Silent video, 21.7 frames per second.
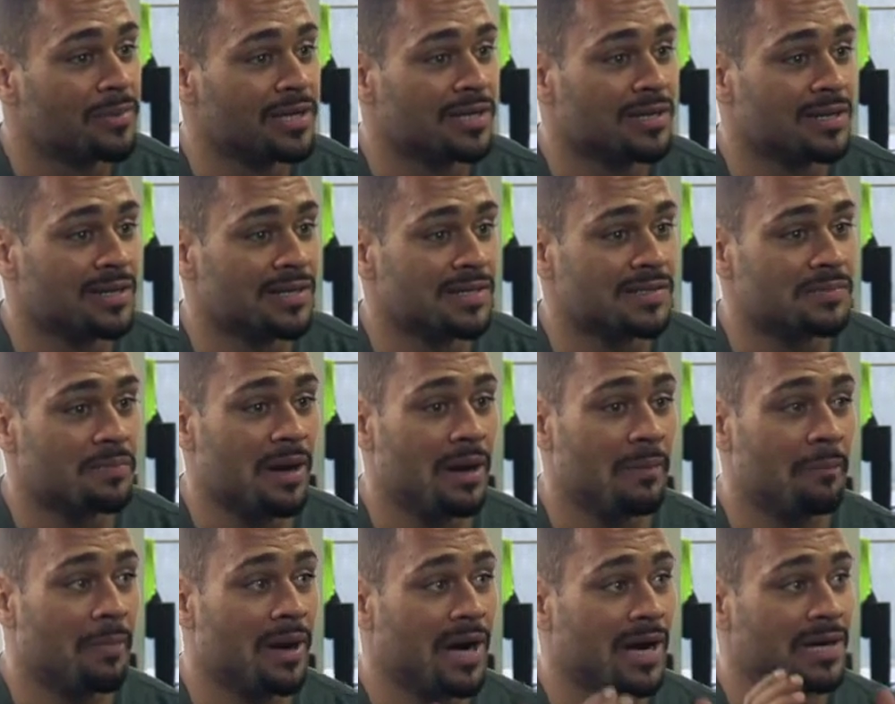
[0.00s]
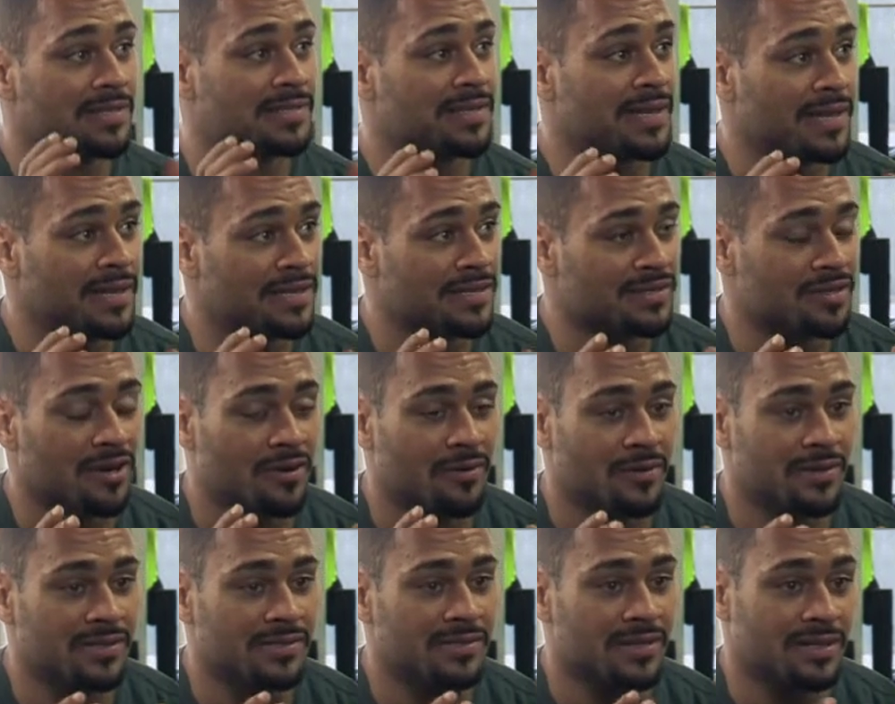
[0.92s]
Because my mindset is
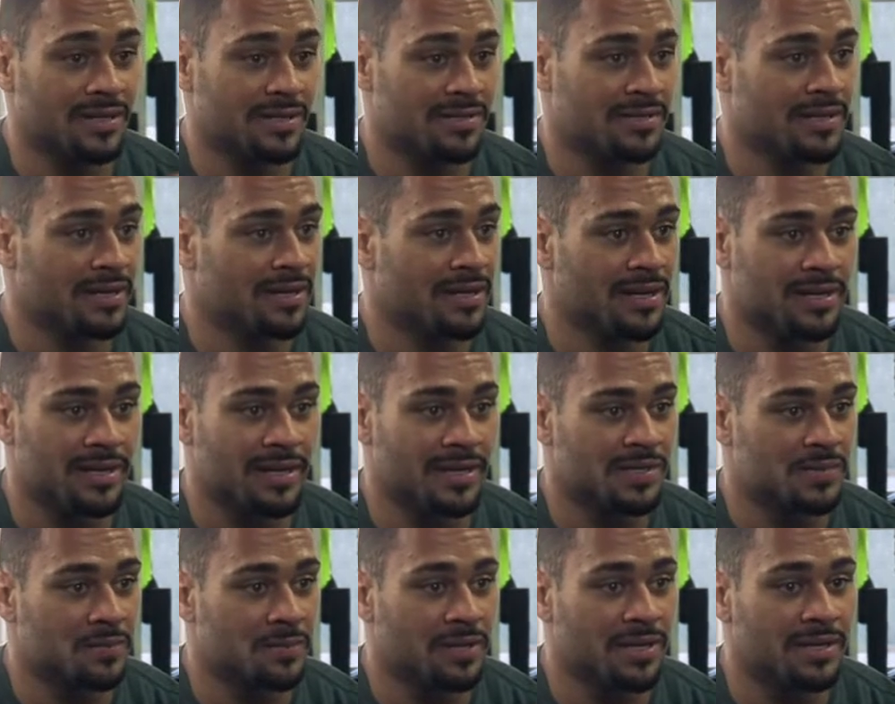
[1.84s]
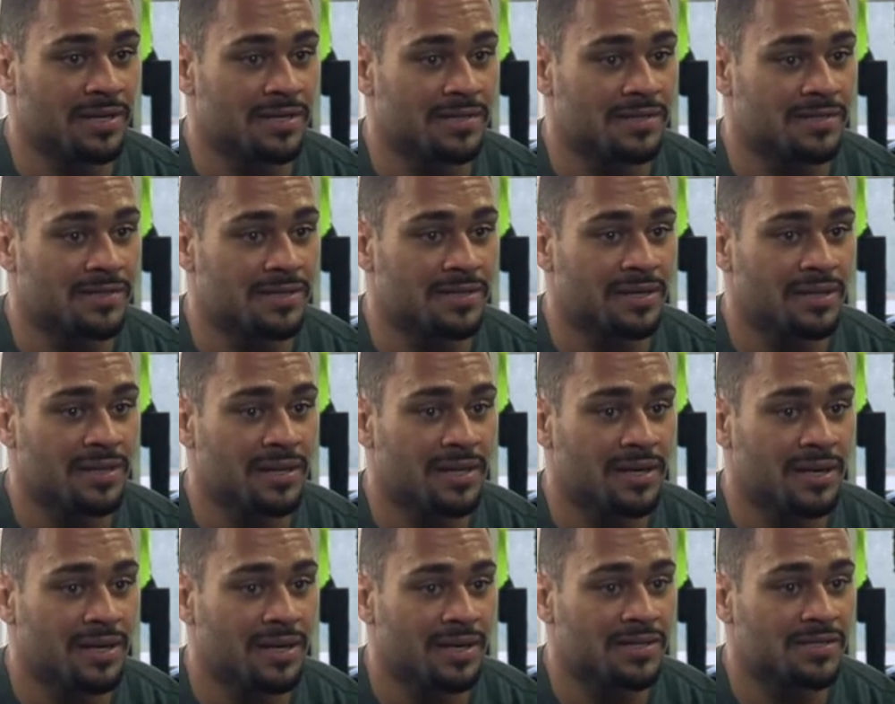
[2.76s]
always, like I said, the next play is,
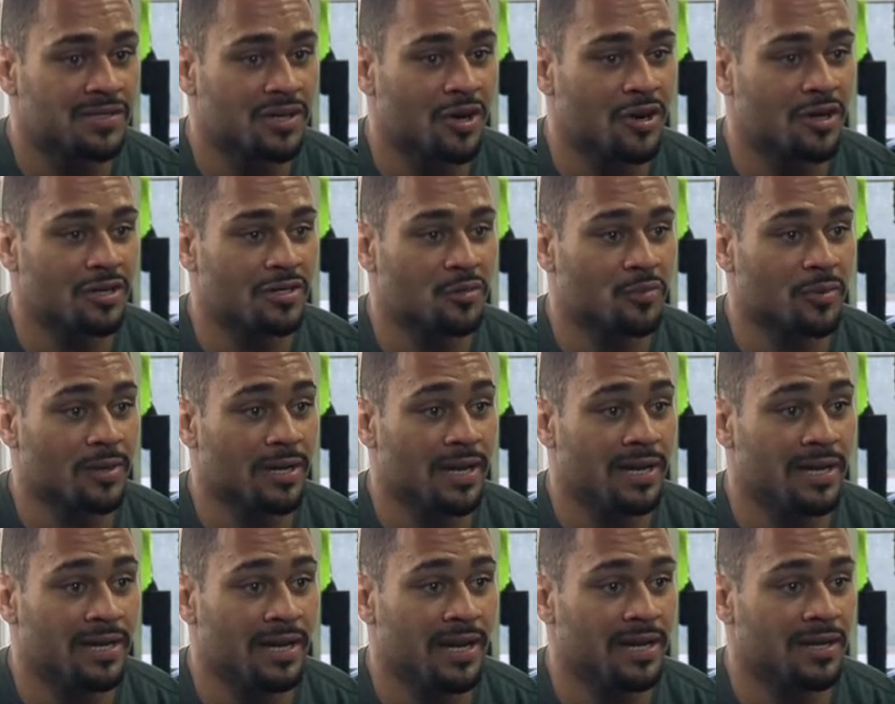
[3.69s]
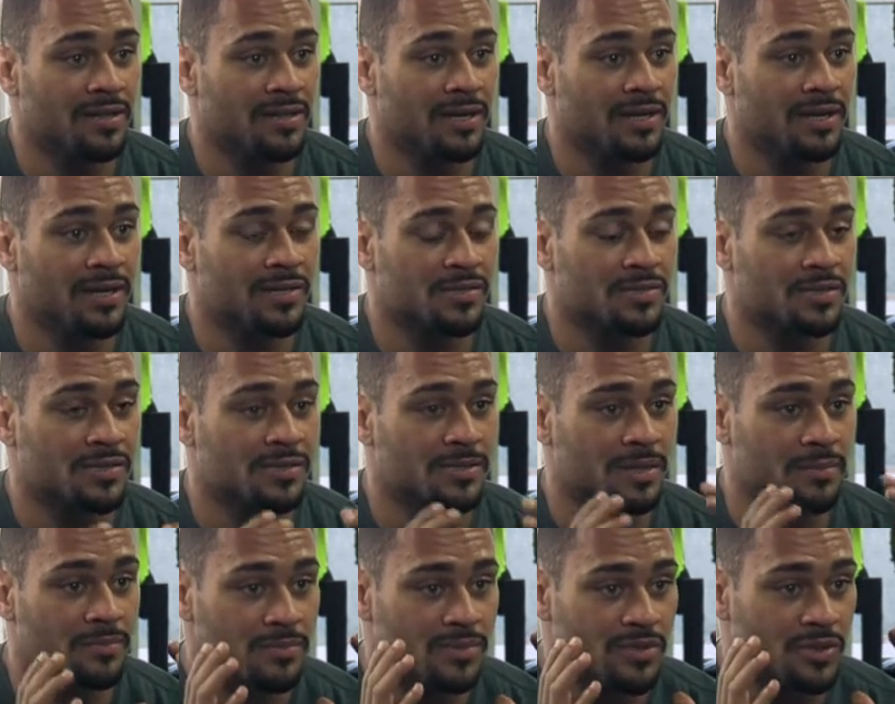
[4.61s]
it's hard to relate to anything else because
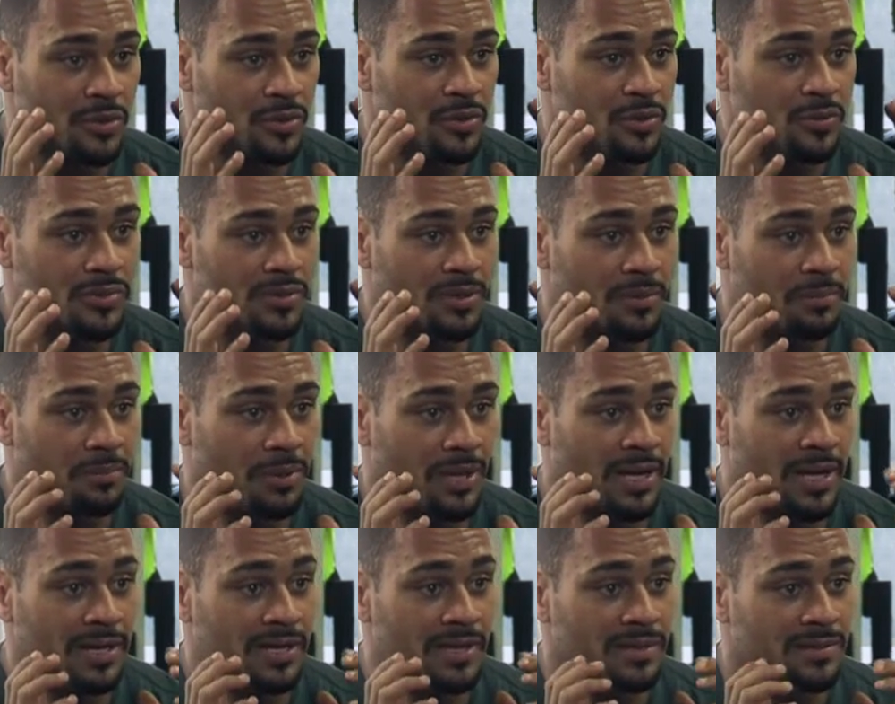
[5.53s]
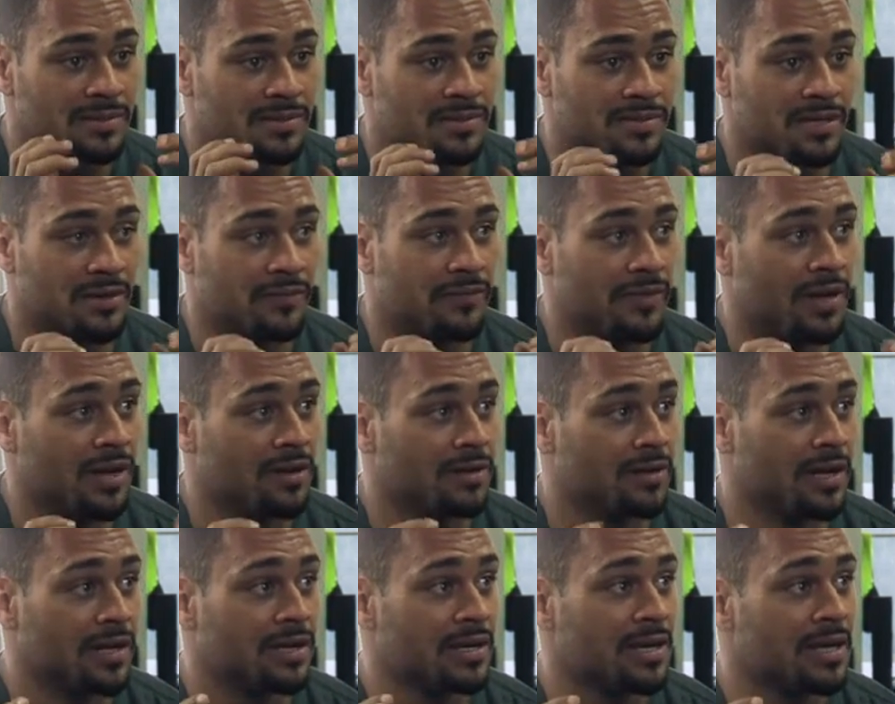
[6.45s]
I'm so used to blanking stuff out.
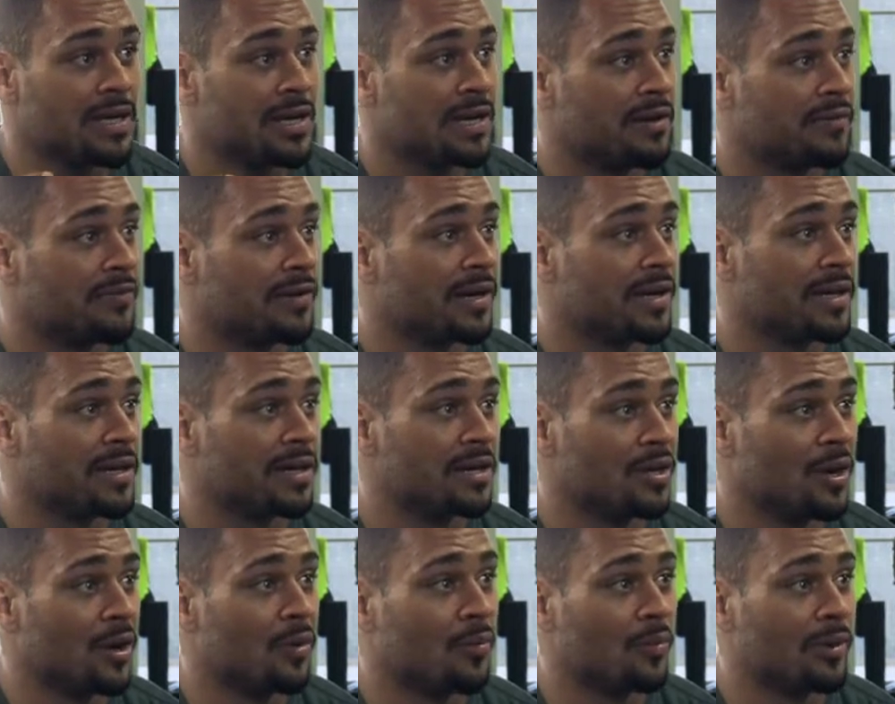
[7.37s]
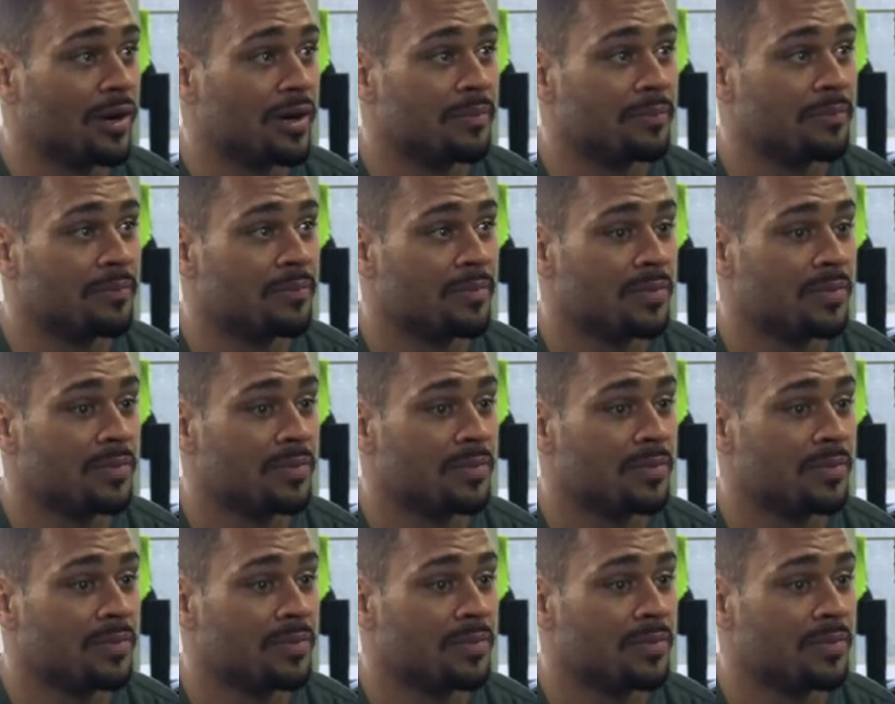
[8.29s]
Like, if I get a no rep,